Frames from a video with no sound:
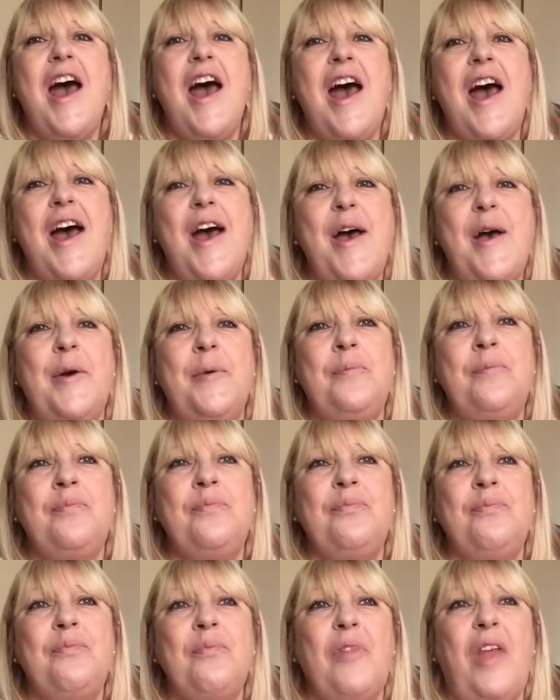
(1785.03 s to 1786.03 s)

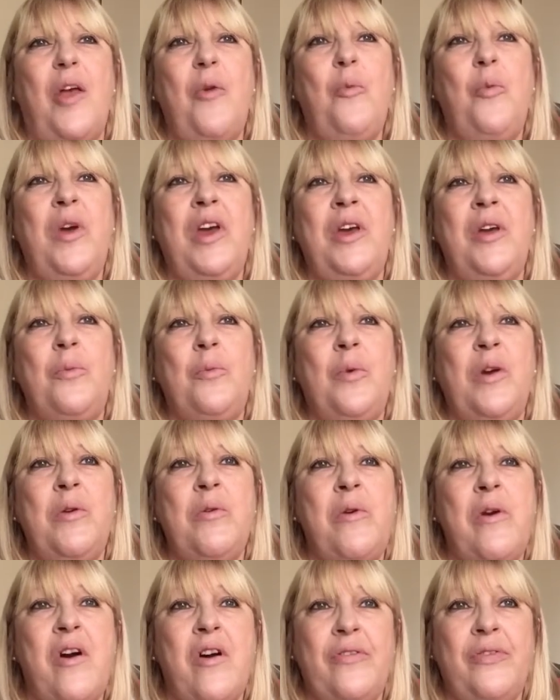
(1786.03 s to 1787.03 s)
We
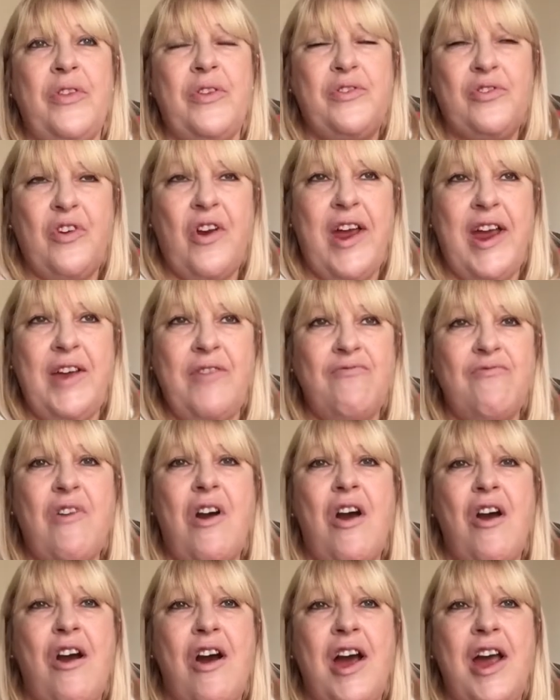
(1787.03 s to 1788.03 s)
were on the train
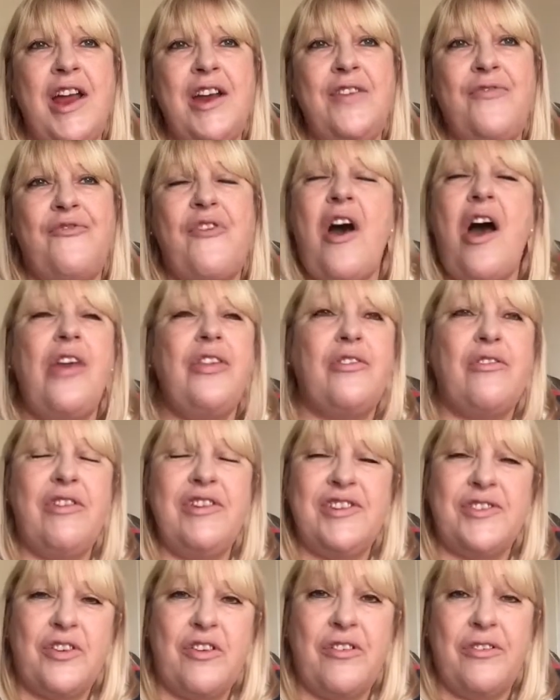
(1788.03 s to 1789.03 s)
ride. Father
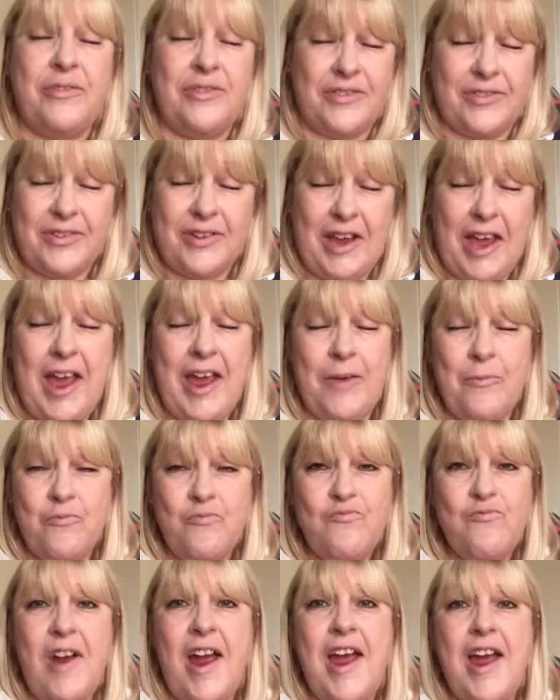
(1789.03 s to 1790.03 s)
Christmas
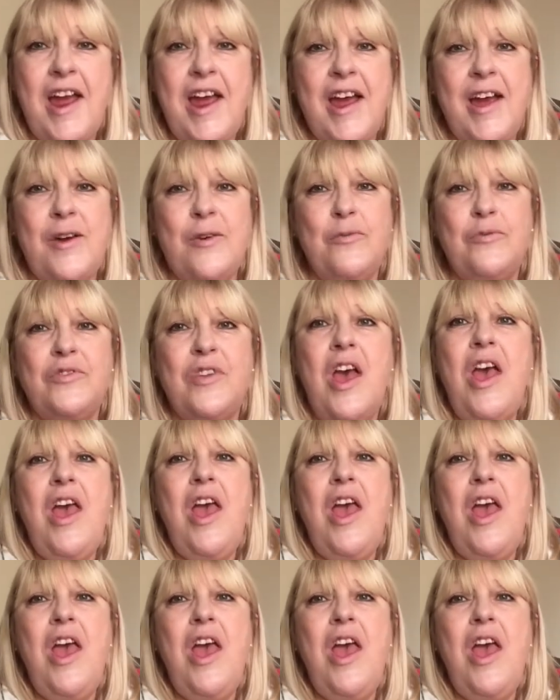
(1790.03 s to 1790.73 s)
came round.